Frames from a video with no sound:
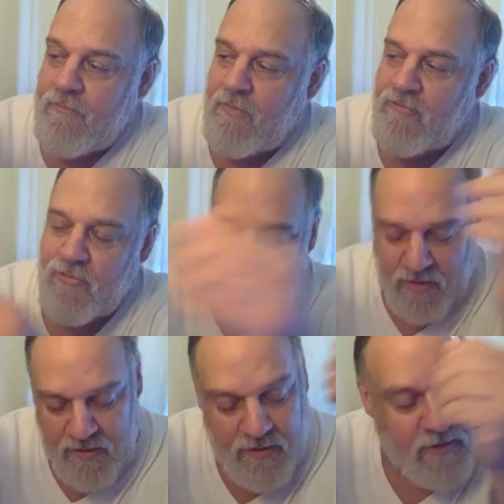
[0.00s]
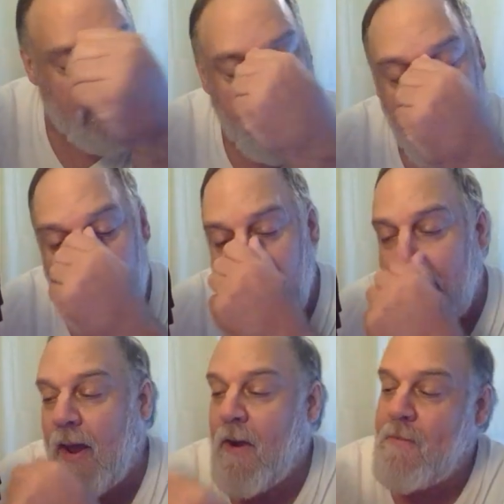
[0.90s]
If somebody needs to know
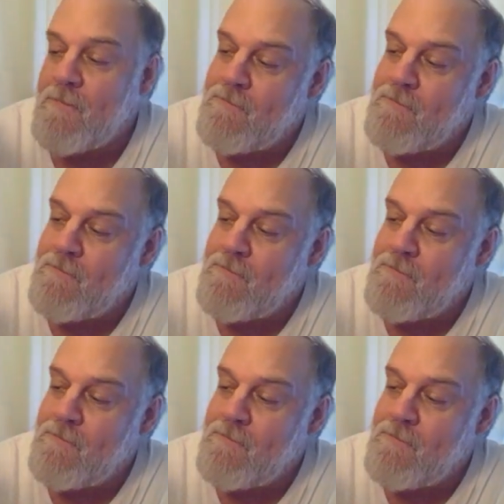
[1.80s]
that.